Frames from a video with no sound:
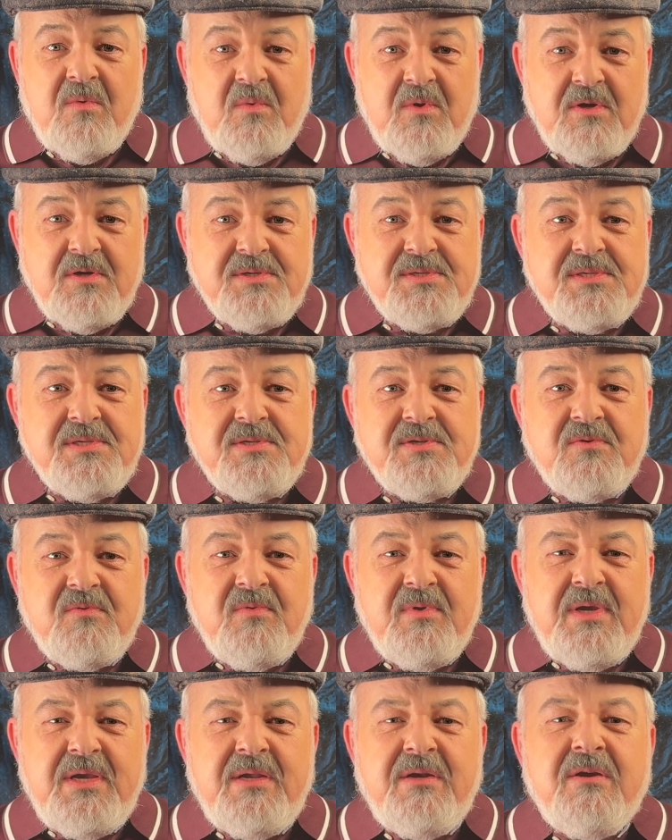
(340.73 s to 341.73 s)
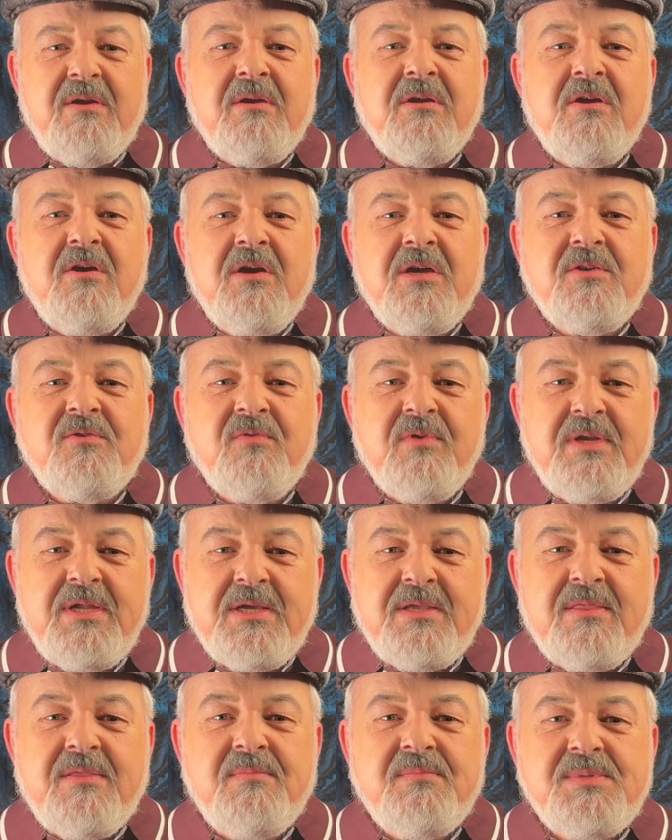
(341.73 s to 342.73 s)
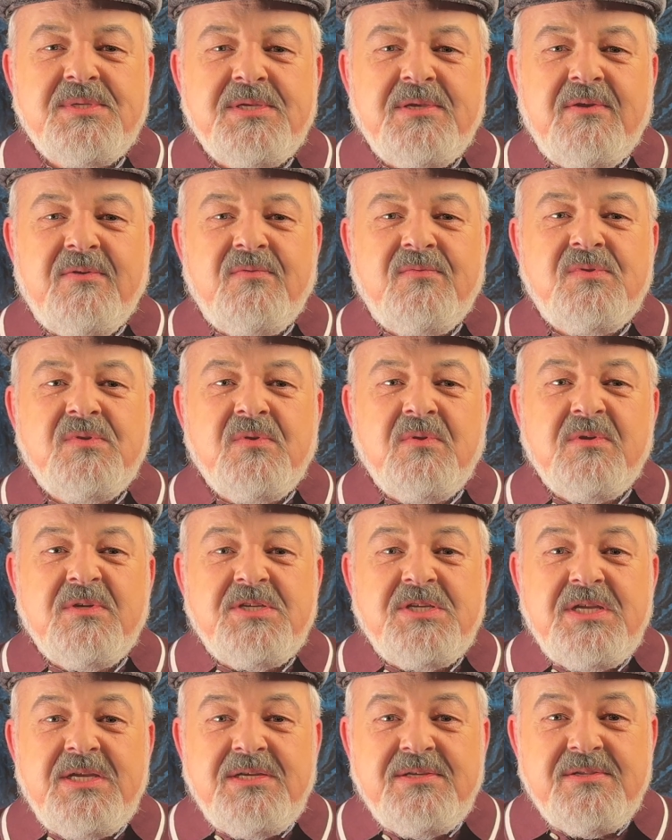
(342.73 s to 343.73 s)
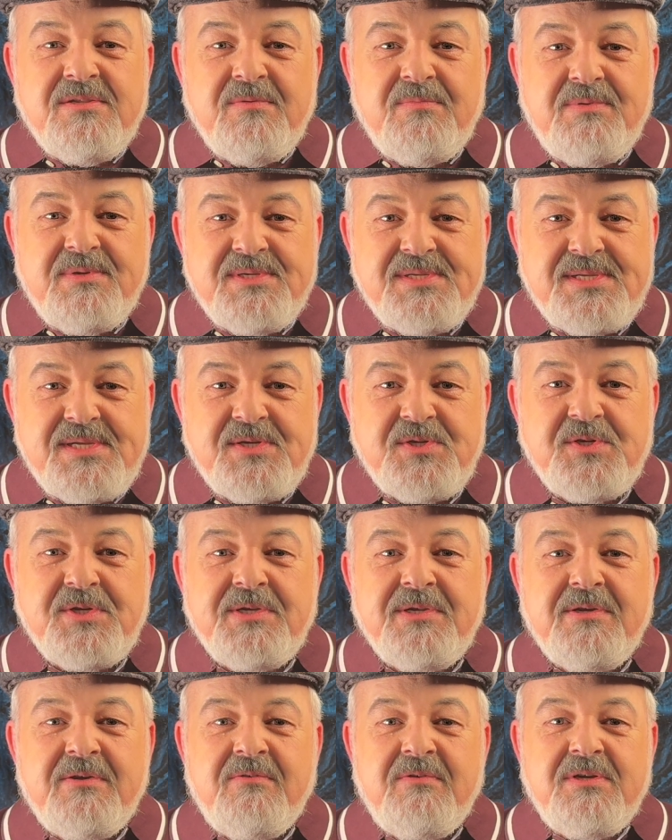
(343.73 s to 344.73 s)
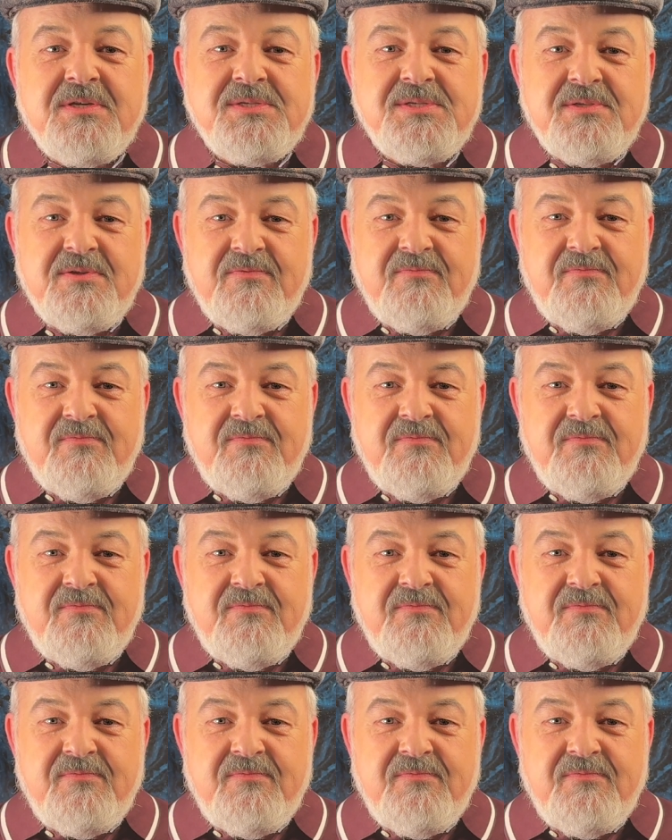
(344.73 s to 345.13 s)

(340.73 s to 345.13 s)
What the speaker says: Where does this creator contradict themselves or change their position across their